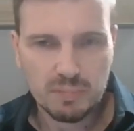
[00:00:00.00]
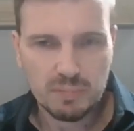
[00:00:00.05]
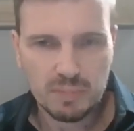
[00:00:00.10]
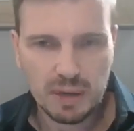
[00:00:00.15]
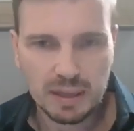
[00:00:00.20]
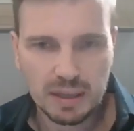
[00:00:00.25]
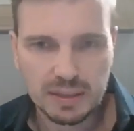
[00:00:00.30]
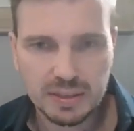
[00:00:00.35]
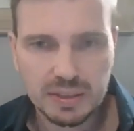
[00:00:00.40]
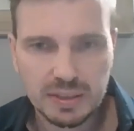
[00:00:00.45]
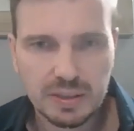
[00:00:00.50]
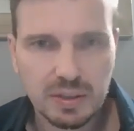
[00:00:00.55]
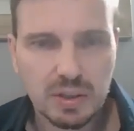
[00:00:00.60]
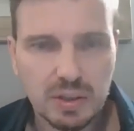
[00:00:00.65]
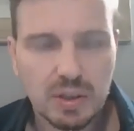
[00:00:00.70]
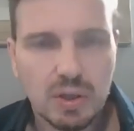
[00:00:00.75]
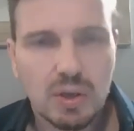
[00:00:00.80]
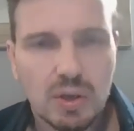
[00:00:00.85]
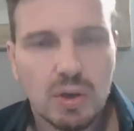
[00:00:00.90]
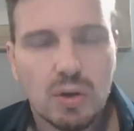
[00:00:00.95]
But
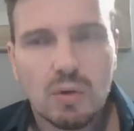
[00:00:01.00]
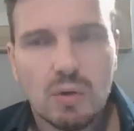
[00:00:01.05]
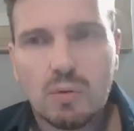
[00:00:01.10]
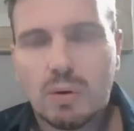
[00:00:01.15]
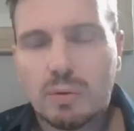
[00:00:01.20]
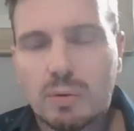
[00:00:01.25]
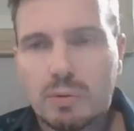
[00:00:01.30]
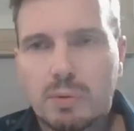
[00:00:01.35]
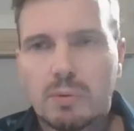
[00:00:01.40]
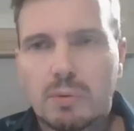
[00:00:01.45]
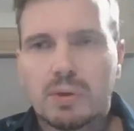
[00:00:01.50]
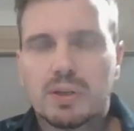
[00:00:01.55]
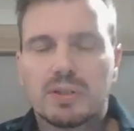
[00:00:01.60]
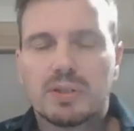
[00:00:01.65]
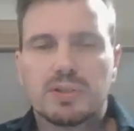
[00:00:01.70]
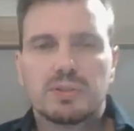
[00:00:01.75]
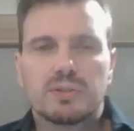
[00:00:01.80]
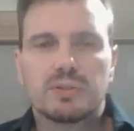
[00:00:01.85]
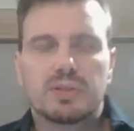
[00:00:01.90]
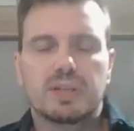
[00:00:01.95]
what we want to
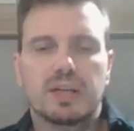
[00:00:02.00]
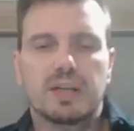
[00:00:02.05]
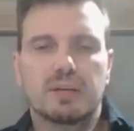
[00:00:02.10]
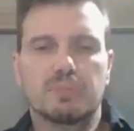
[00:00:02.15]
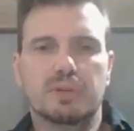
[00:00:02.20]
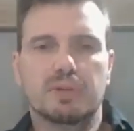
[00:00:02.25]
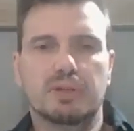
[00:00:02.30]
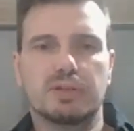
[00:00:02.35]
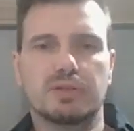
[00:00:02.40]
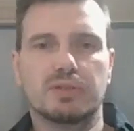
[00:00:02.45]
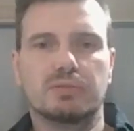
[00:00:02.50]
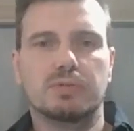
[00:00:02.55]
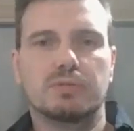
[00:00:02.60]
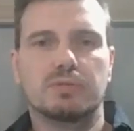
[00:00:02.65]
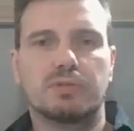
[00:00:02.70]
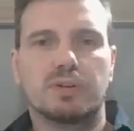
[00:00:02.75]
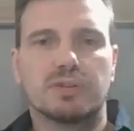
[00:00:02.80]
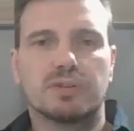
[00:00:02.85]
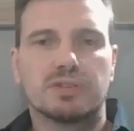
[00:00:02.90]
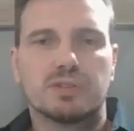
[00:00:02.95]
do here, because
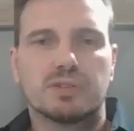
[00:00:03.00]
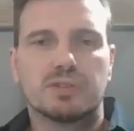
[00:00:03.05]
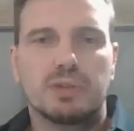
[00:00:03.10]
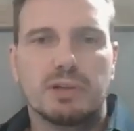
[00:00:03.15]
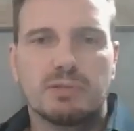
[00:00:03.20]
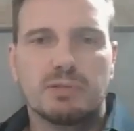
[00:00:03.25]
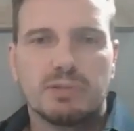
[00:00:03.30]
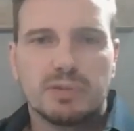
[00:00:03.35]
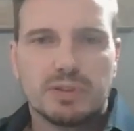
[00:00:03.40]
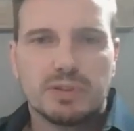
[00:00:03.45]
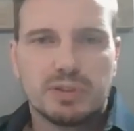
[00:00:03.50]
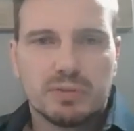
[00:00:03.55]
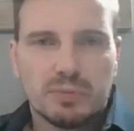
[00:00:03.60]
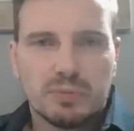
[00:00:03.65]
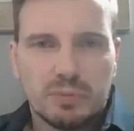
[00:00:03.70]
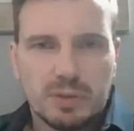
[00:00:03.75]
we've got square roots,